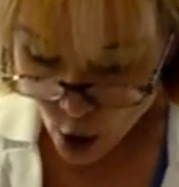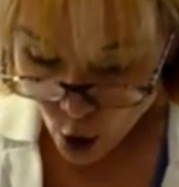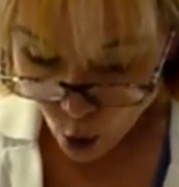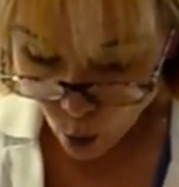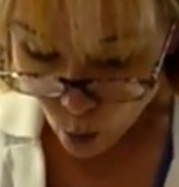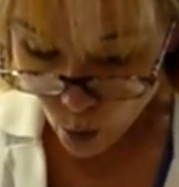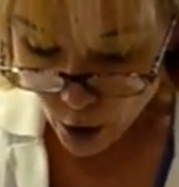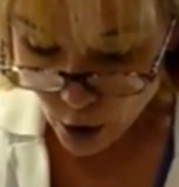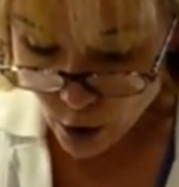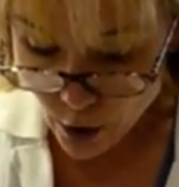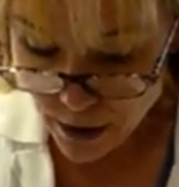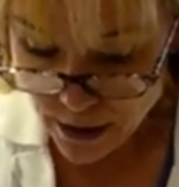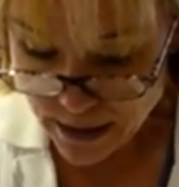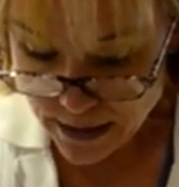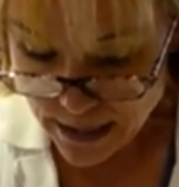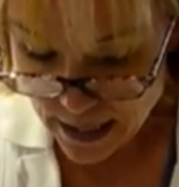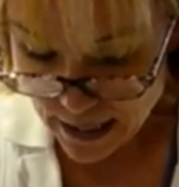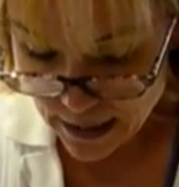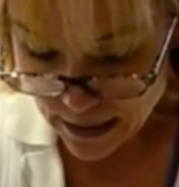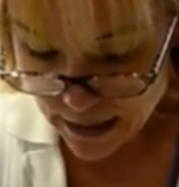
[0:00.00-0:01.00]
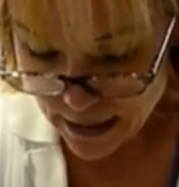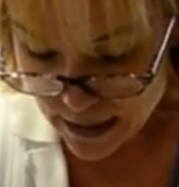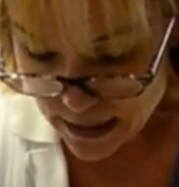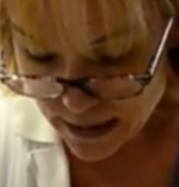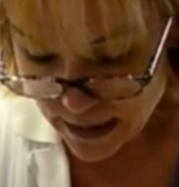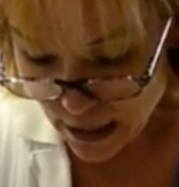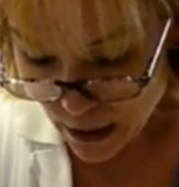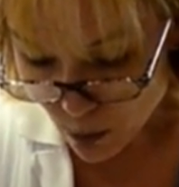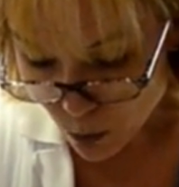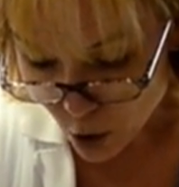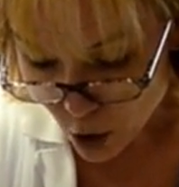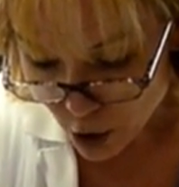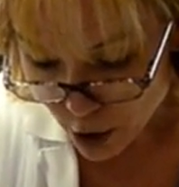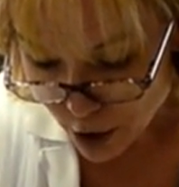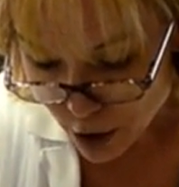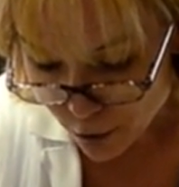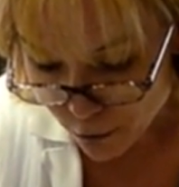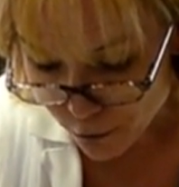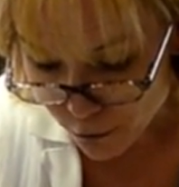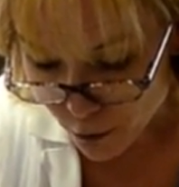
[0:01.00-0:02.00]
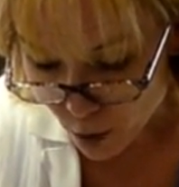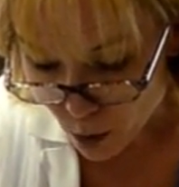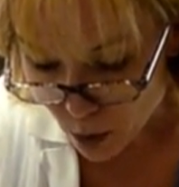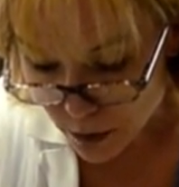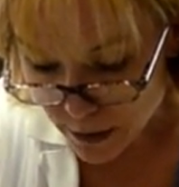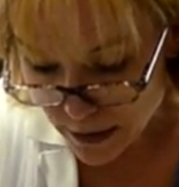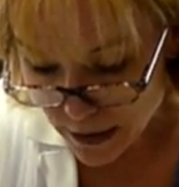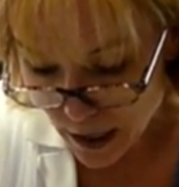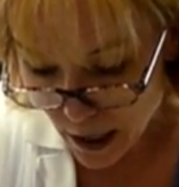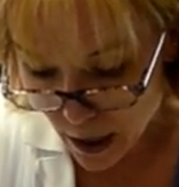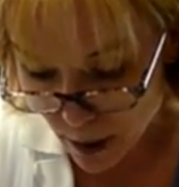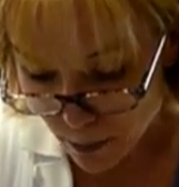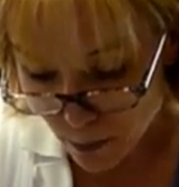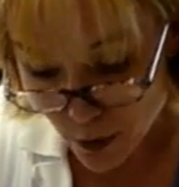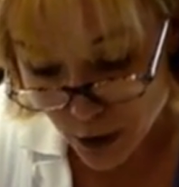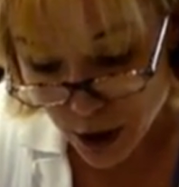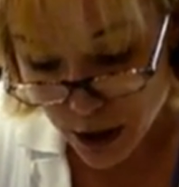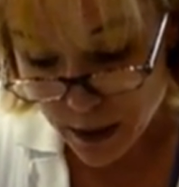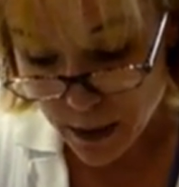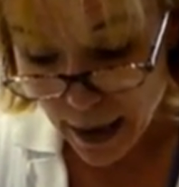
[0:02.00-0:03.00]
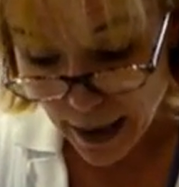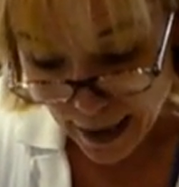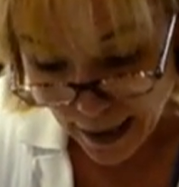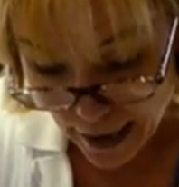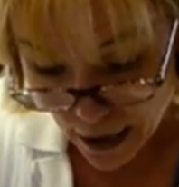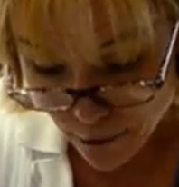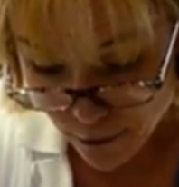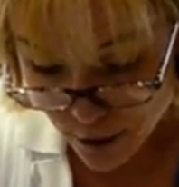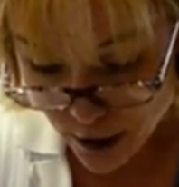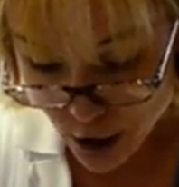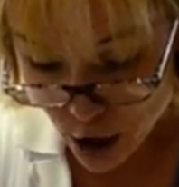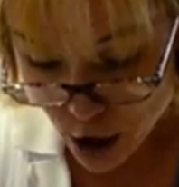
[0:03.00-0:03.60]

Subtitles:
We're going to take this and we're going to fold it up, which is a 1/2 inch